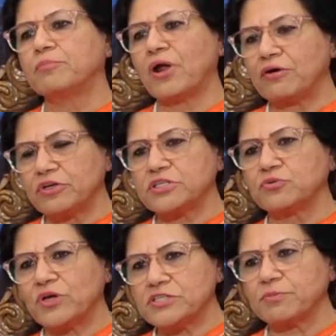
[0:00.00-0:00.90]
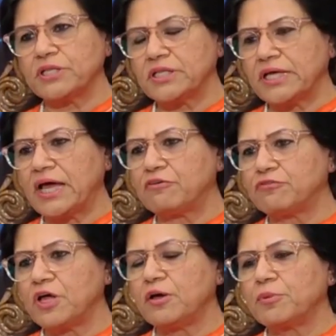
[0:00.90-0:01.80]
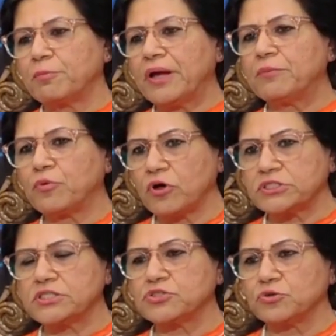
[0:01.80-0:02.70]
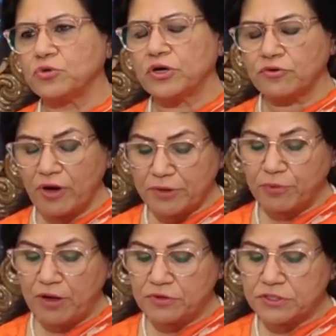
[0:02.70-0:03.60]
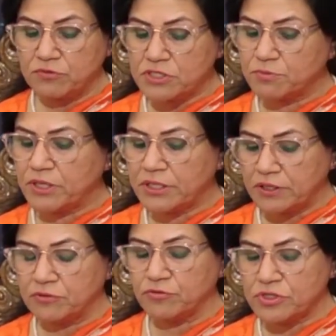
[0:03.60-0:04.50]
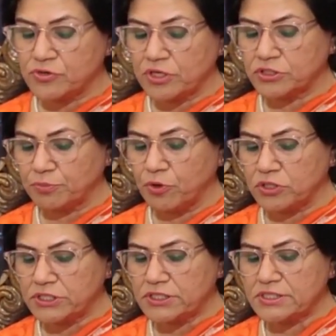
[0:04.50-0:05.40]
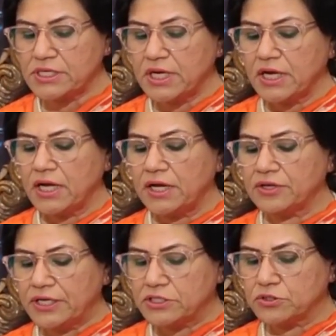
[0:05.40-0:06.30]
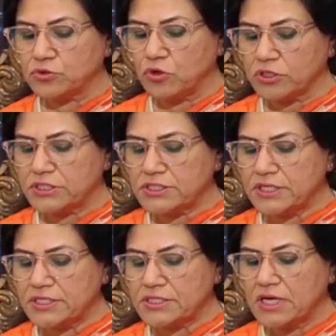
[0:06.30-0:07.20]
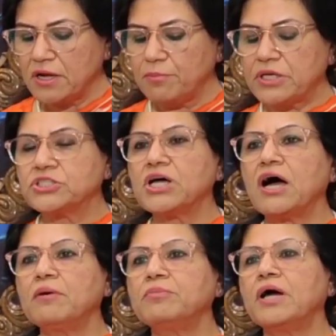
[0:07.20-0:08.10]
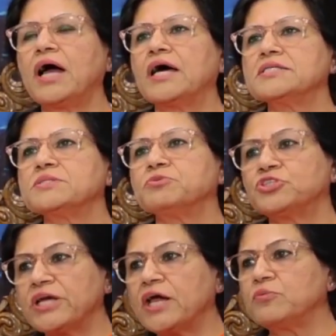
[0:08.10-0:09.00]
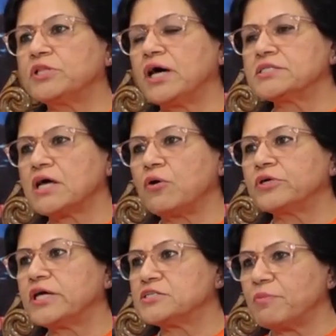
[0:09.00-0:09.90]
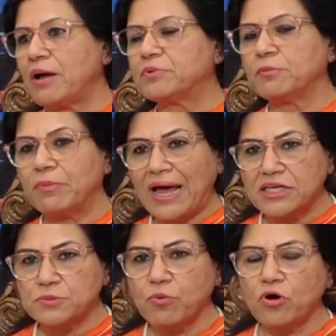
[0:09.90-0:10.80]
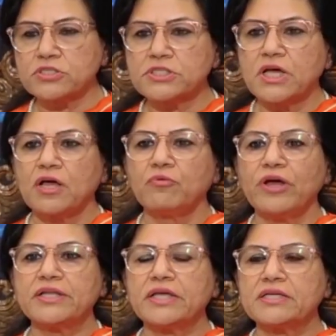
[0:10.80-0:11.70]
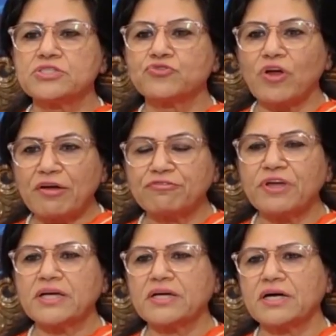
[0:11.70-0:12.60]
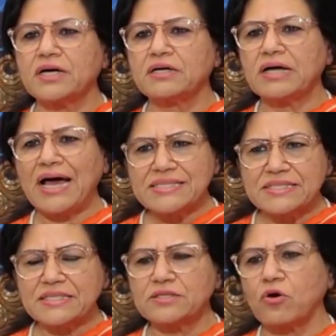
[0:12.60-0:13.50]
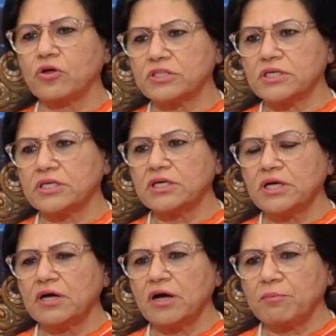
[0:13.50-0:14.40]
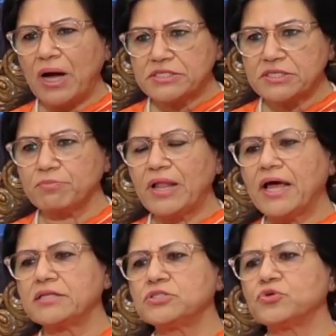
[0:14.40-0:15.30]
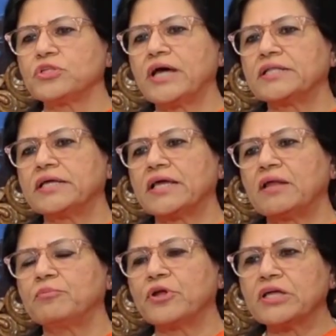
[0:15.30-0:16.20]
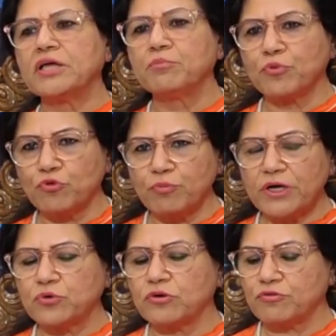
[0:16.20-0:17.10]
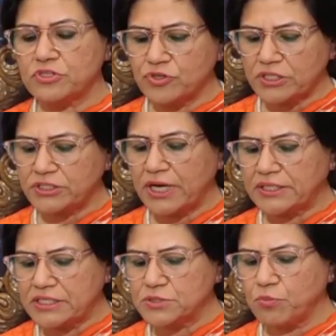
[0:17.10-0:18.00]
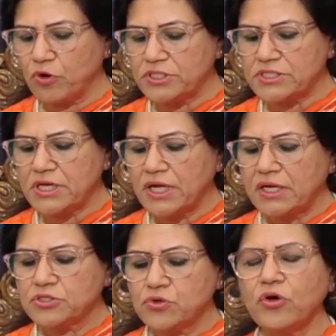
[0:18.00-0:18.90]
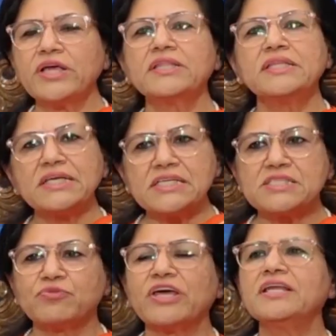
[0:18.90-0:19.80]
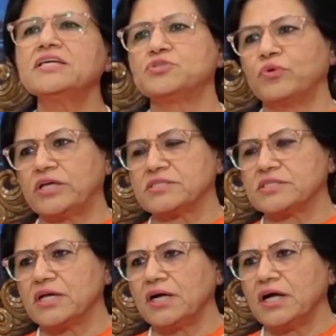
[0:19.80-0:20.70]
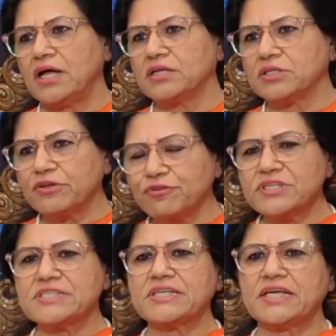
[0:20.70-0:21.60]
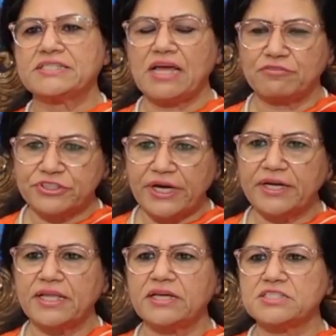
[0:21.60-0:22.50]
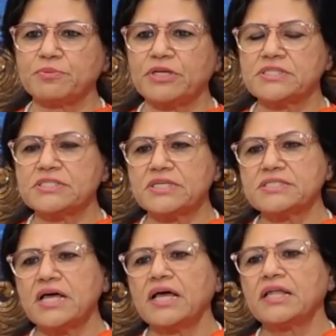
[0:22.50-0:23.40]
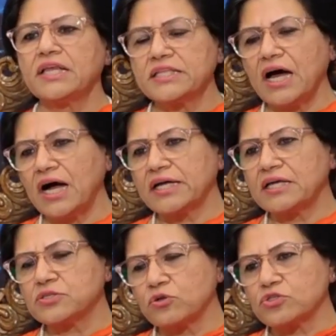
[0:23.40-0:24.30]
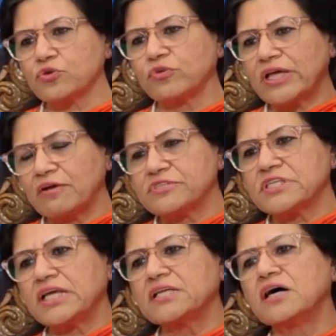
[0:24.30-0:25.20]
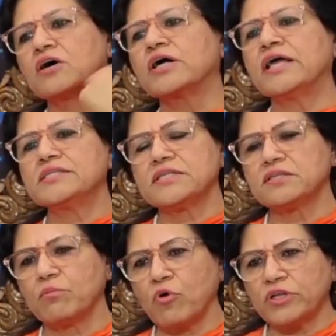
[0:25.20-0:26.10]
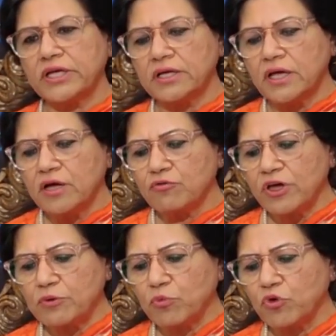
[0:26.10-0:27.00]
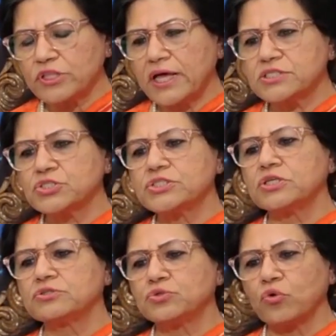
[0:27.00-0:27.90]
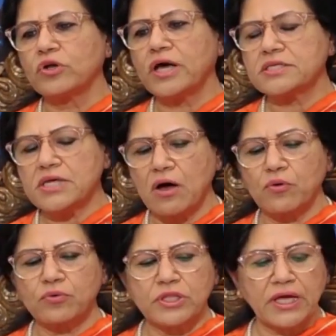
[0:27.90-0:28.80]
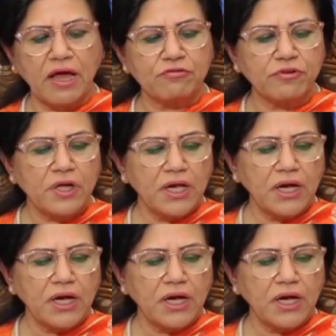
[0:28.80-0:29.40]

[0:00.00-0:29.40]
private investment. They have prepared projects to attract private investment in infrastructure projects related to logistics. Punjab has shared with us how it has mapped the black spots where there is traffic hazard on the master plan, so that they can bring improvement to infrastructure at these points. So in these various ways, different states have shared their experiences. Ladakh has also, we have seen a case in the morning where Morth has told us how they have